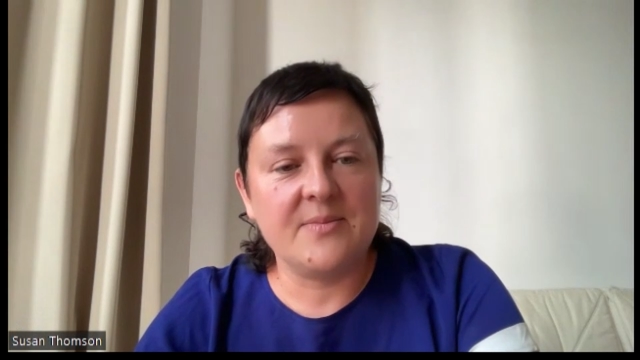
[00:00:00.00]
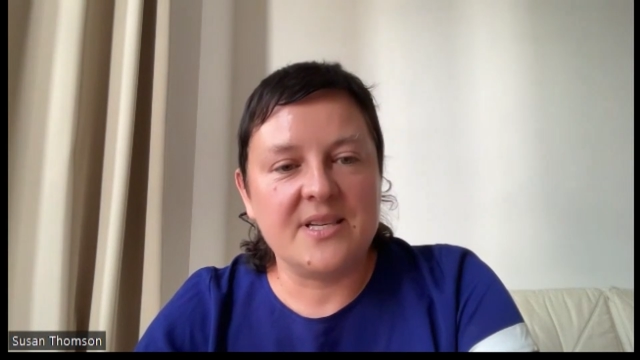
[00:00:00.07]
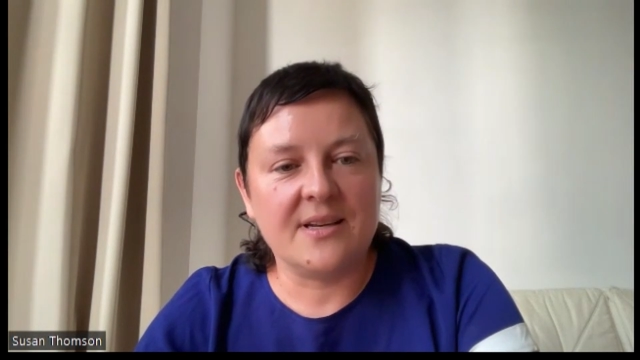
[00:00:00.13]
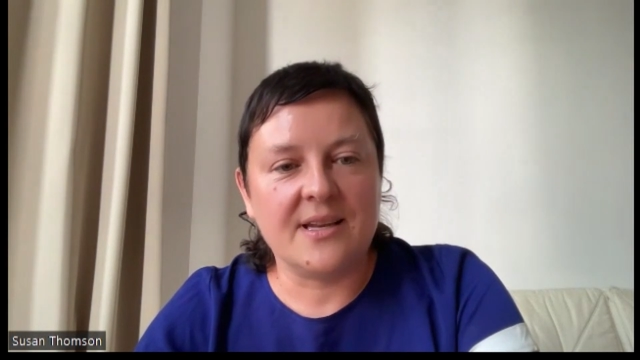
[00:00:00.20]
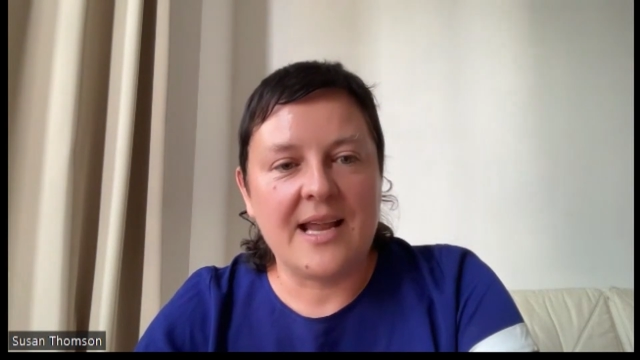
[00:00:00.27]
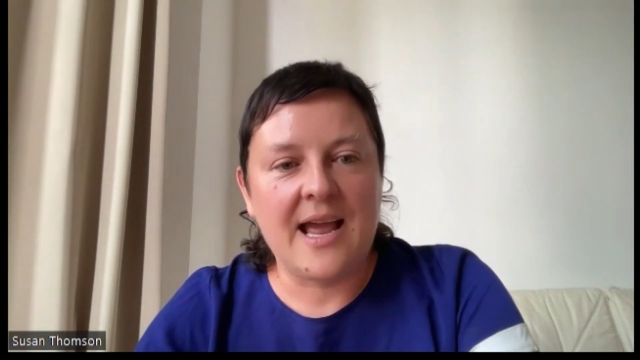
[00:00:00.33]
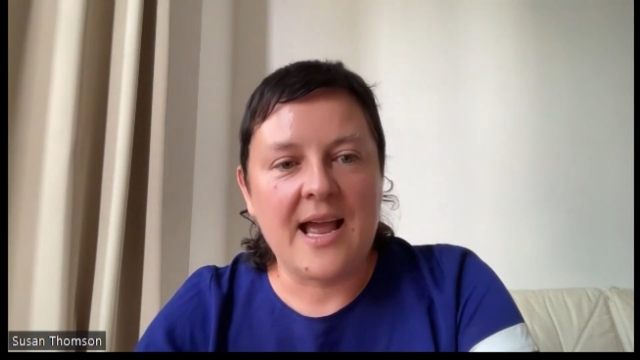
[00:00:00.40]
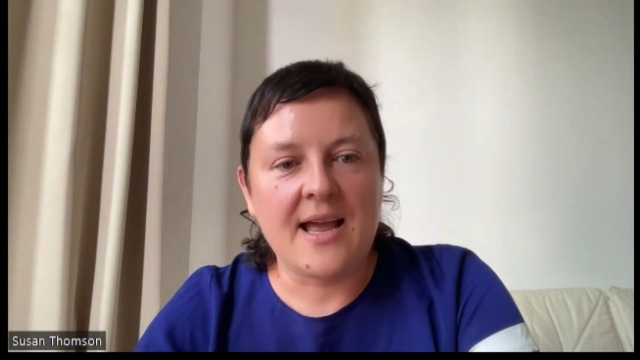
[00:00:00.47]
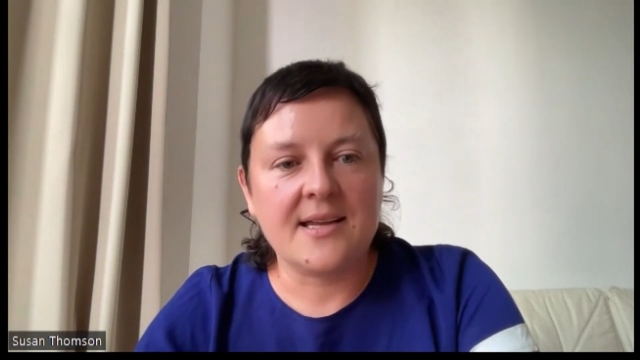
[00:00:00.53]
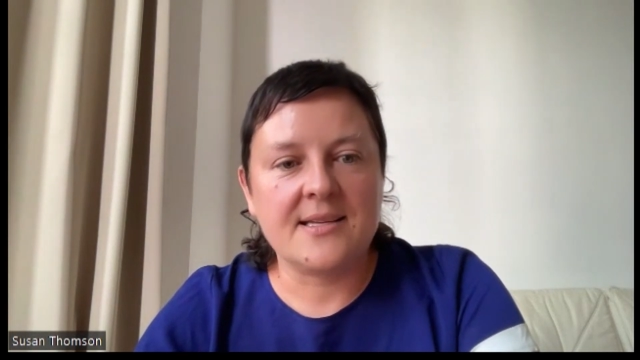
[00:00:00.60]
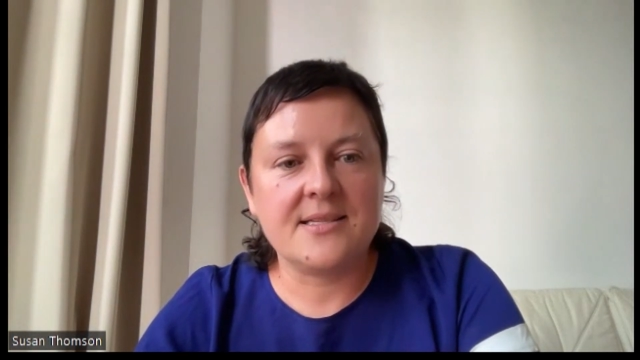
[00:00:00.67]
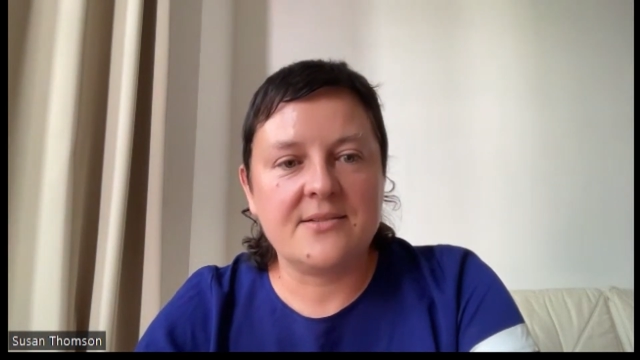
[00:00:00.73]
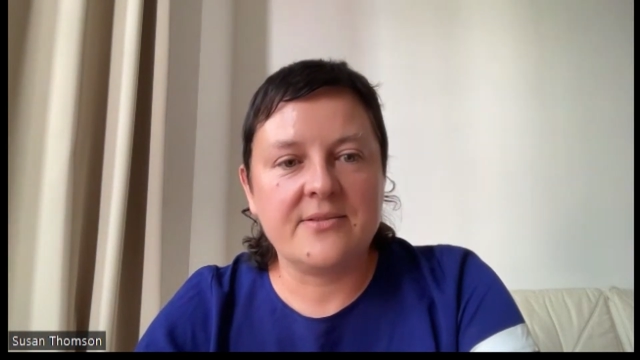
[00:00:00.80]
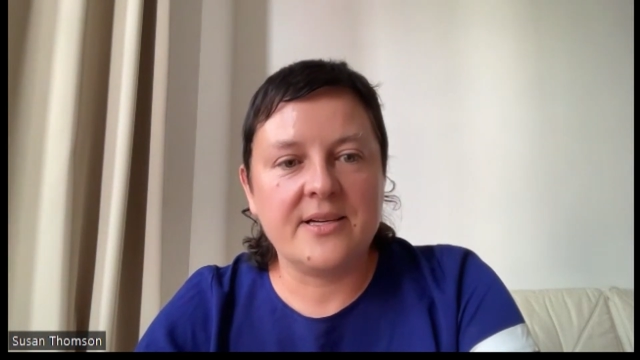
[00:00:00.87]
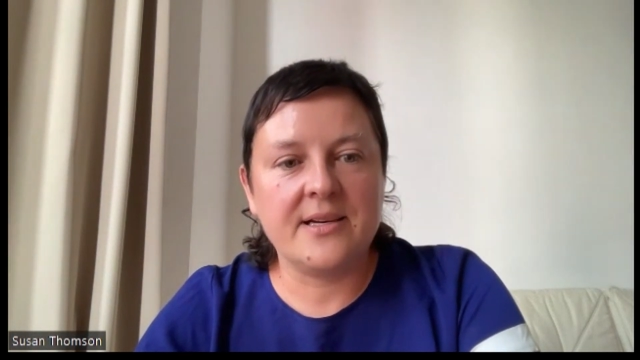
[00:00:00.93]
to
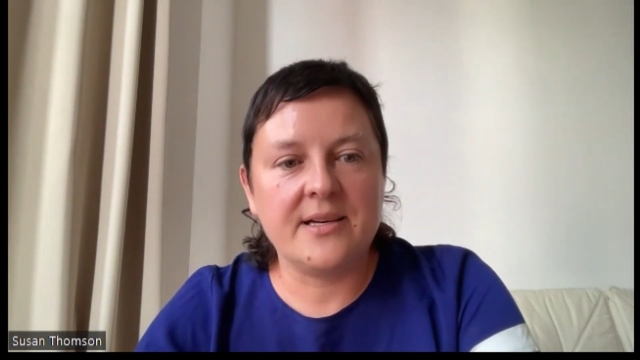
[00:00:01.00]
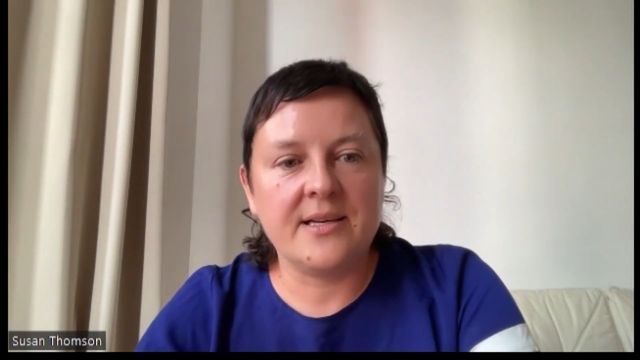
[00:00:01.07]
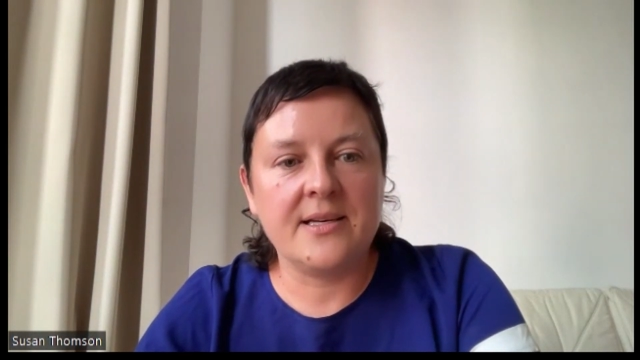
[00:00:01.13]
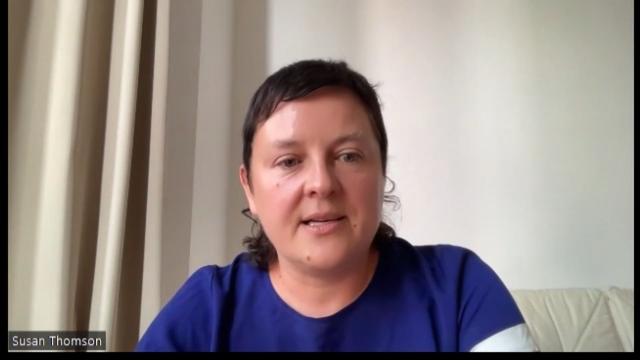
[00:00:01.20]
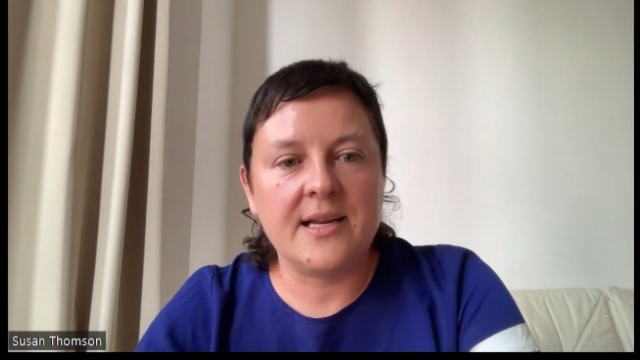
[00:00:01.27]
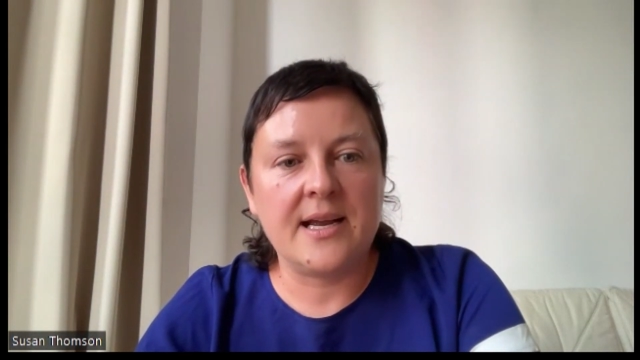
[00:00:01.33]
last, really.